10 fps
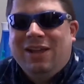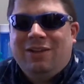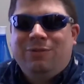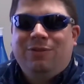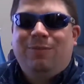
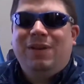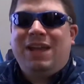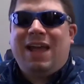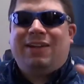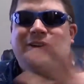because it was a
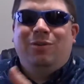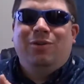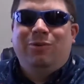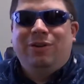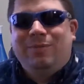big
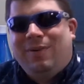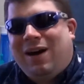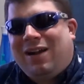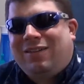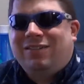echoey wooden
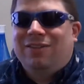box.